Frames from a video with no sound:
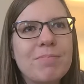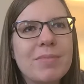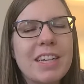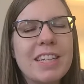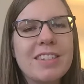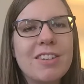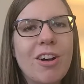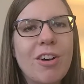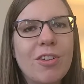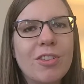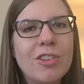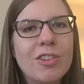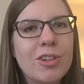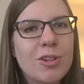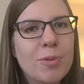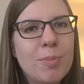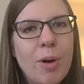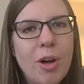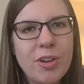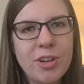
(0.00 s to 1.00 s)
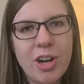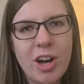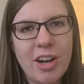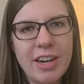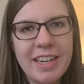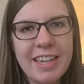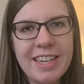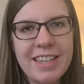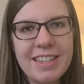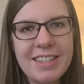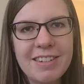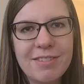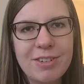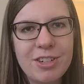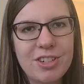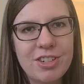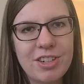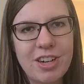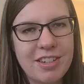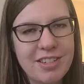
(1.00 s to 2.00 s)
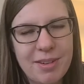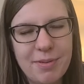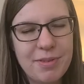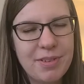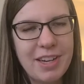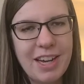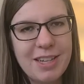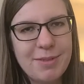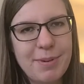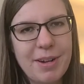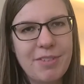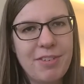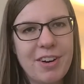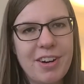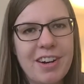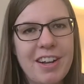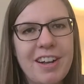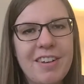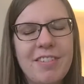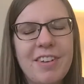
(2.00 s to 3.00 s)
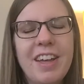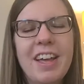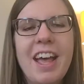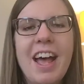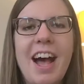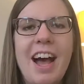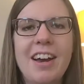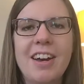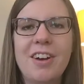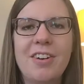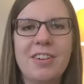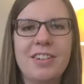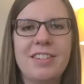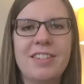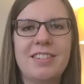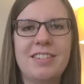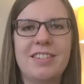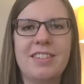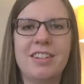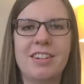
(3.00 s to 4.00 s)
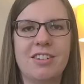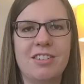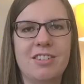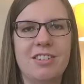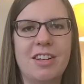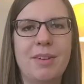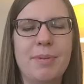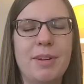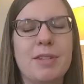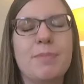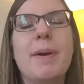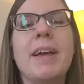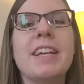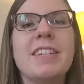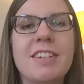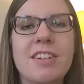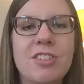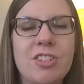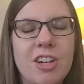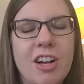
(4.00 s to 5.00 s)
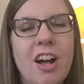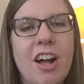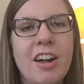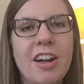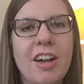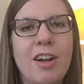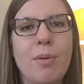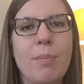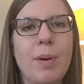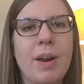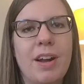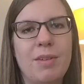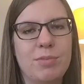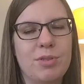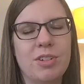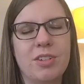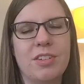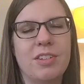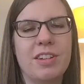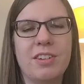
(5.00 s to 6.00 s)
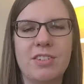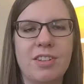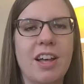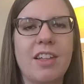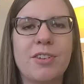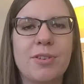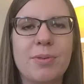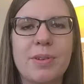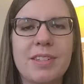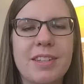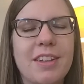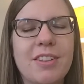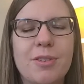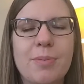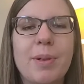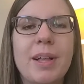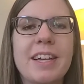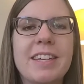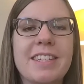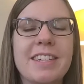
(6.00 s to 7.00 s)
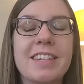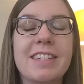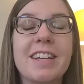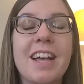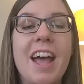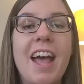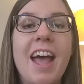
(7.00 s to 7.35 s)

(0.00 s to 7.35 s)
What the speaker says: it's called Lou Malnati's, which some of you guys may have heard of. I know it's based in Chicago, but I'm sure there's other ones, other places.